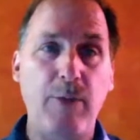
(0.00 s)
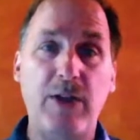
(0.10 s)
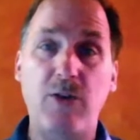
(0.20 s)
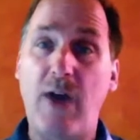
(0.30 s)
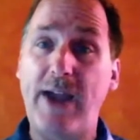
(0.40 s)
And we
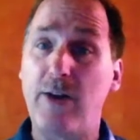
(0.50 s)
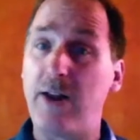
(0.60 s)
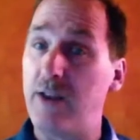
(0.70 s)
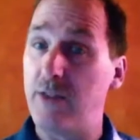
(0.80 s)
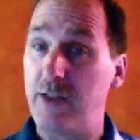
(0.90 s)
can layer
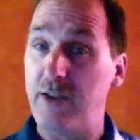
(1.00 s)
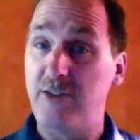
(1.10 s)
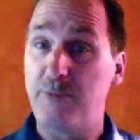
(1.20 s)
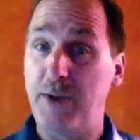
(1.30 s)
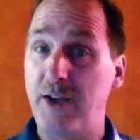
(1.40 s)
any of
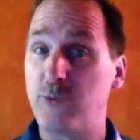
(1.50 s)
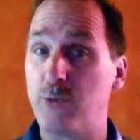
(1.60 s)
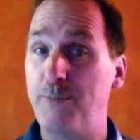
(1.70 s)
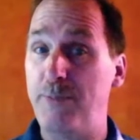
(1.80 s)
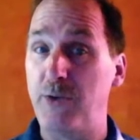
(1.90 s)
these because
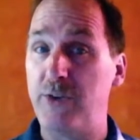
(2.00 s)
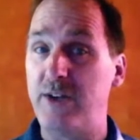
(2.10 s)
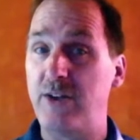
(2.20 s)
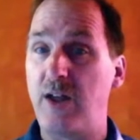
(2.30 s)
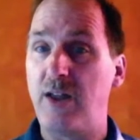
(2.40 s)
we're
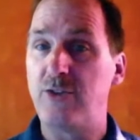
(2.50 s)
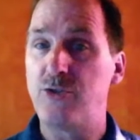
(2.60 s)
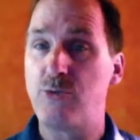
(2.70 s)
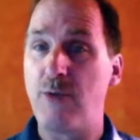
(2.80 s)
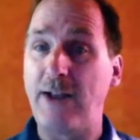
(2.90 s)
building
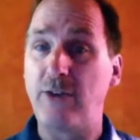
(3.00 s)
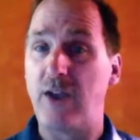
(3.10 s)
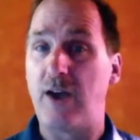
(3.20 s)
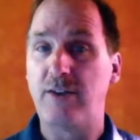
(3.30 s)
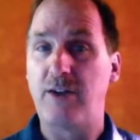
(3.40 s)

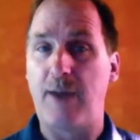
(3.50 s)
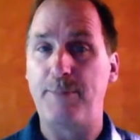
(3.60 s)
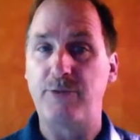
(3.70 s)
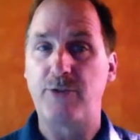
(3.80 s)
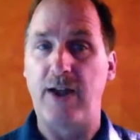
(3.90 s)
directly on
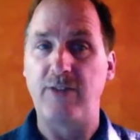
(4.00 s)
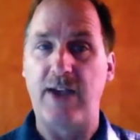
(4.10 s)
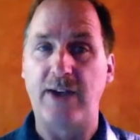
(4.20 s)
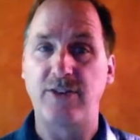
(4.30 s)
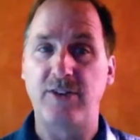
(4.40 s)
top of
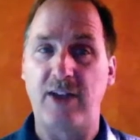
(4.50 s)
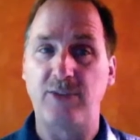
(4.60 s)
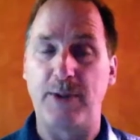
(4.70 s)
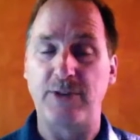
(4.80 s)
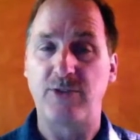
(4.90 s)
transaction
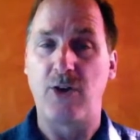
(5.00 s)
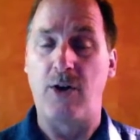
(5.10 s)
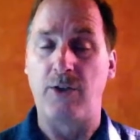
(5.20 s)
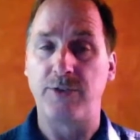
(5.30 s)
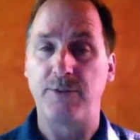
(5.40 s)
test bench
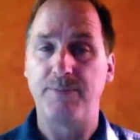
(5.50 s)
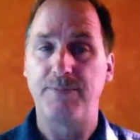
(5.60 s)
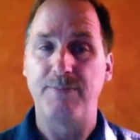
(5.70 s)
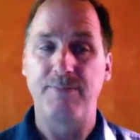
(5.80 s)
calls.